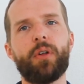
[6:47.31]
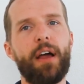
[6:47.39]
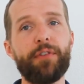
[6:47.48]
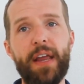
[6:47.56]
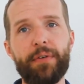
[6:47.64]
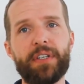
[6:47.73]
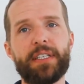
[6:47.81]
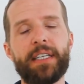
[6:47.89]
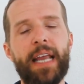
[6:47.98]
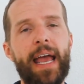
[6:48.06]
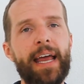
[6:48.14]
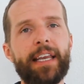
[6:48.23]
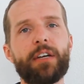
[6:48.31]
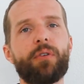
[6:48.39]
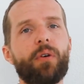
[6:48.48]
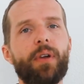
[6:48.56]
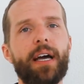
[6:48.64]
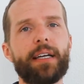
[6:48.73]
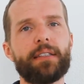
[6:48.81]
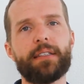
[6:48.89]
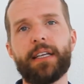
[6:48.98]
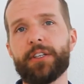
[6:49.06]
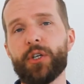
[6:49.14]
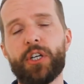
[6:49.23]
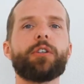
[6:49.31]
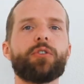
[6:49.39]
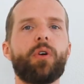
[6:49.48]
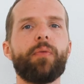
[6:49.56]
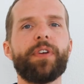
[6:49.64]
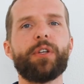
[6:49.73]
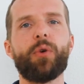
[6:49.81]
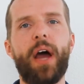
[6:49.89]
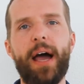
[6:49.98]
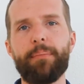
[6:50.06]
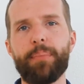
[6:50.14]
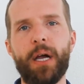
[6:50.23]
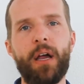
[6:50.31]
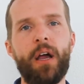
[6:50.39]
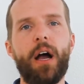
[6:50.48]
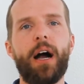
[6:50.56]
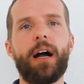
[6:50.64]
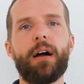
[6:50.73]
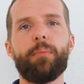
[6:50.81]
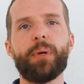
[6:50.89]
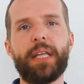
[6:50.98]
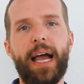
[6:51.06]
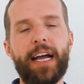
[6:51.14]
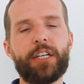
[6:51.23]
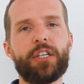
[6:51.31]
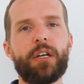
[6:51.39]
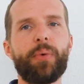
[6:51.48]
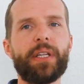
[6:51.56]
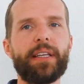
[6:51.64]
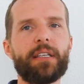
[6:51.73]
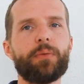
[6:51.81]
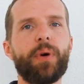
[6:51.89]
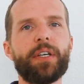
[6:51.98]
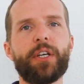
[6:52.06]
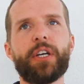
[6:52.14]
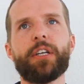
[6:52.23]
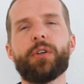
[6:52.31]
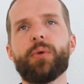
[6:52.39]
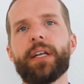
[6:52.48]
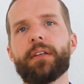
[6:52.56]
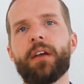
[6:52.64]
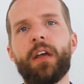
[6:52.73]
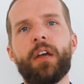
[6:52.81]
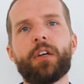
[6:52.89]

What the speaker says: I've never seen any grow light that you can control with your app, but actually with this one you can do it.